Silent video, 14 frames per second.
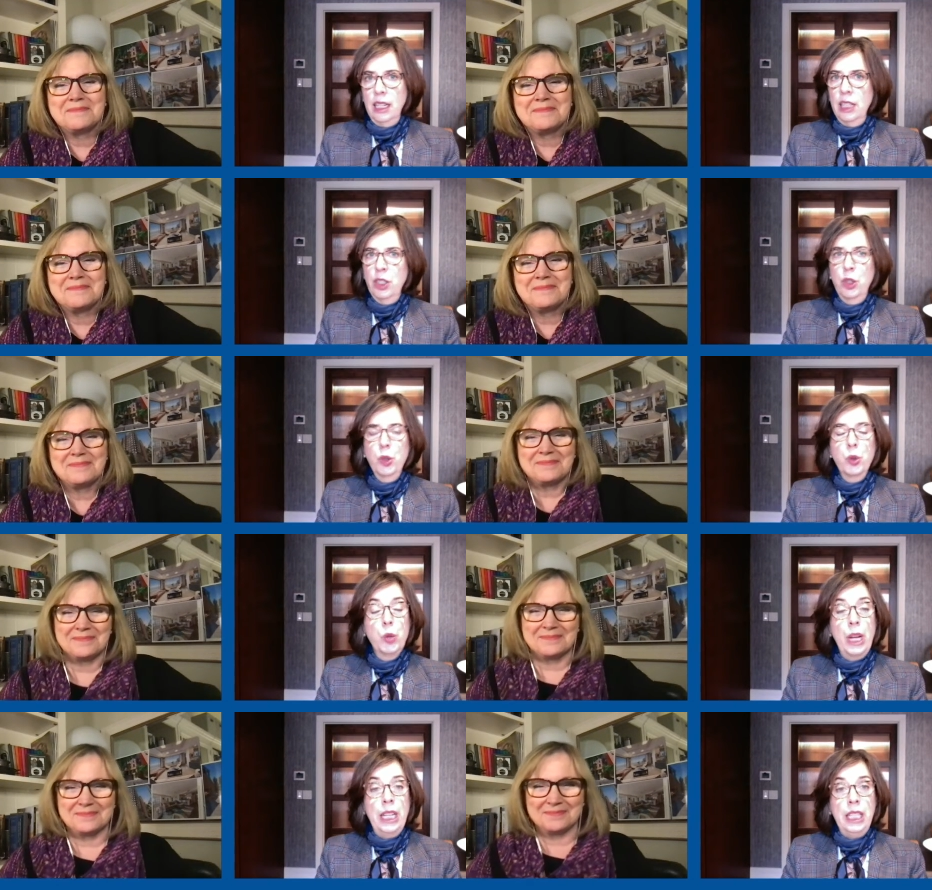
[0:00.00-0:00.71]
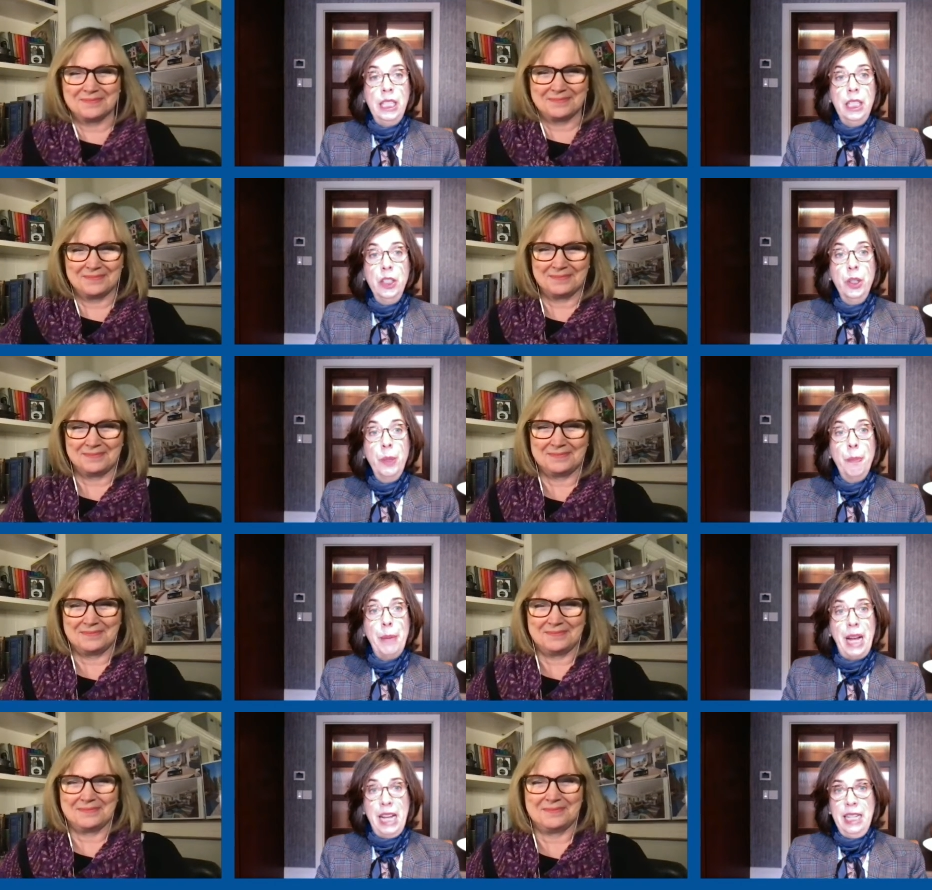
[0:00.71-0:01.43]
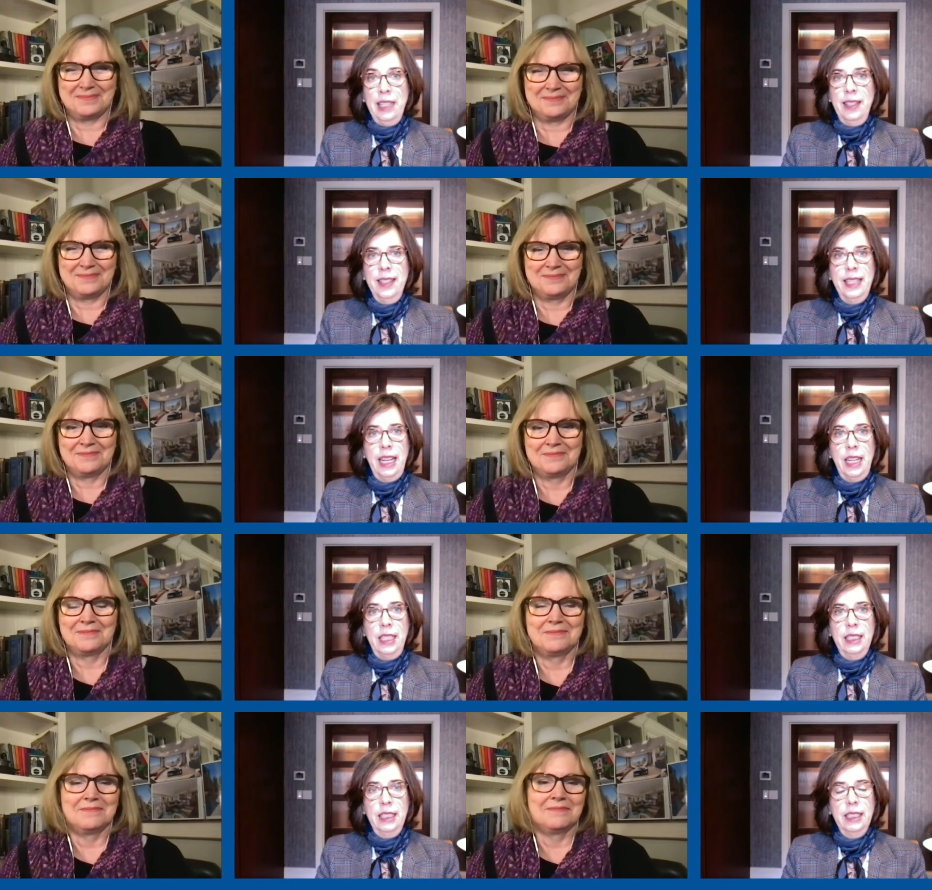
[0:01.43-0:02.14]
Speaker 1: a great year to buy and
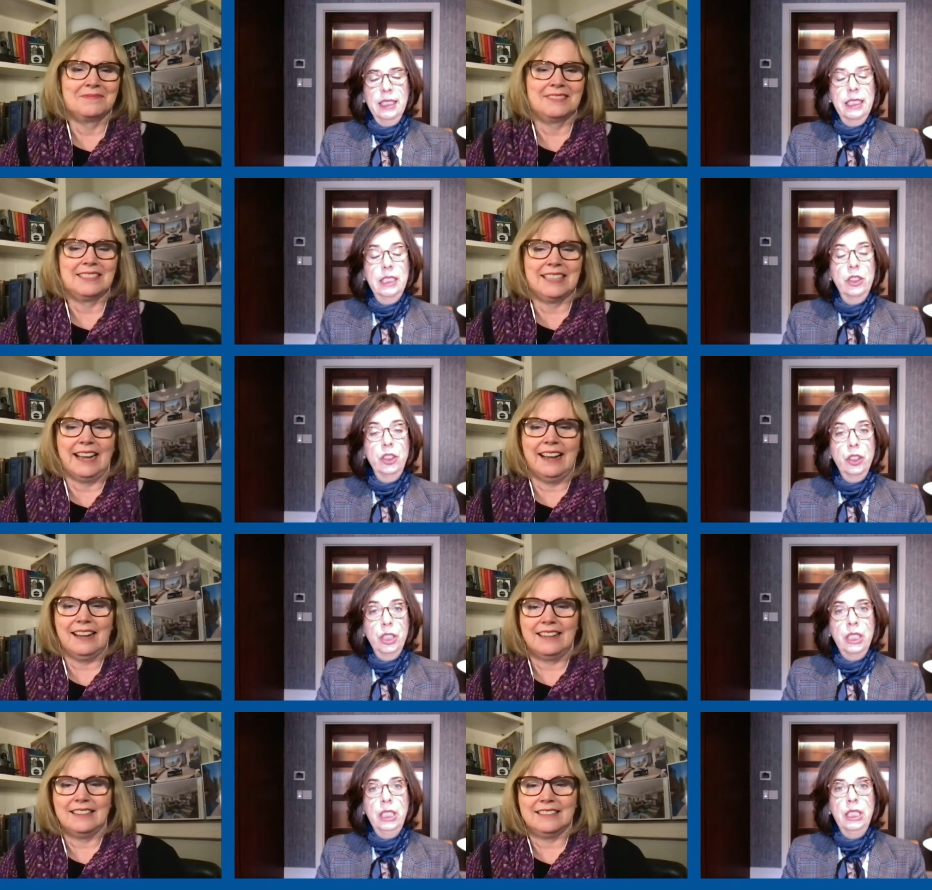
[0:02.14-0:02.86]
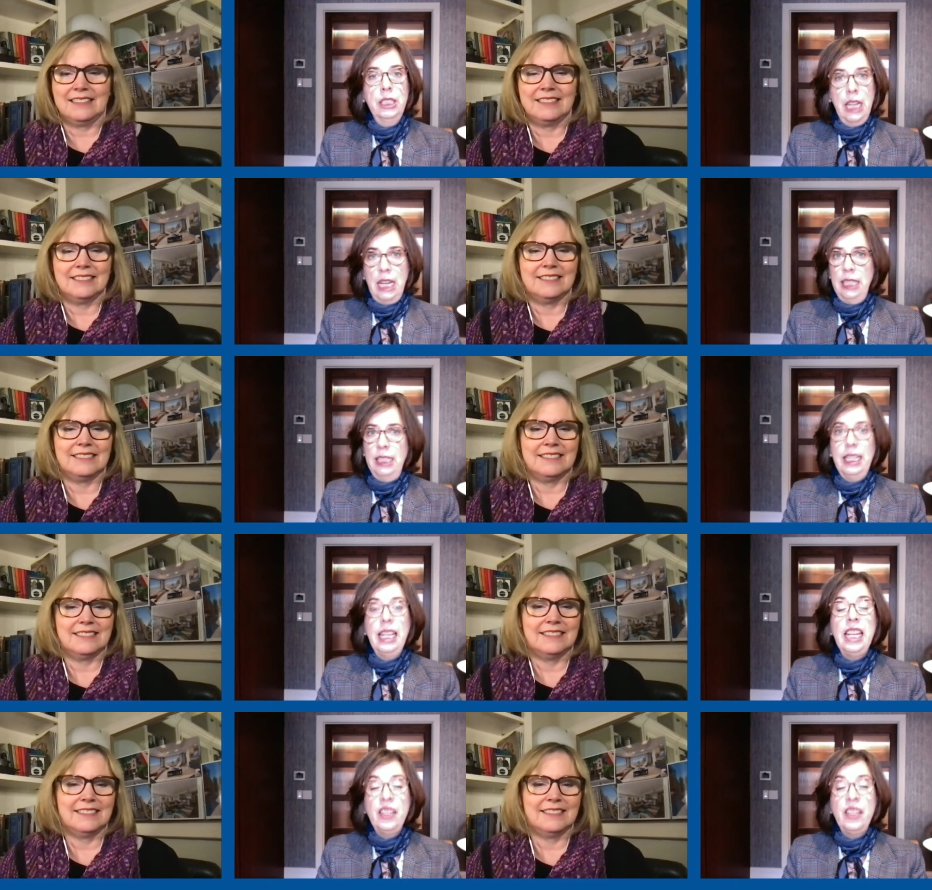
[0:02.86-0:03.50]
sell. Yeah. Golly,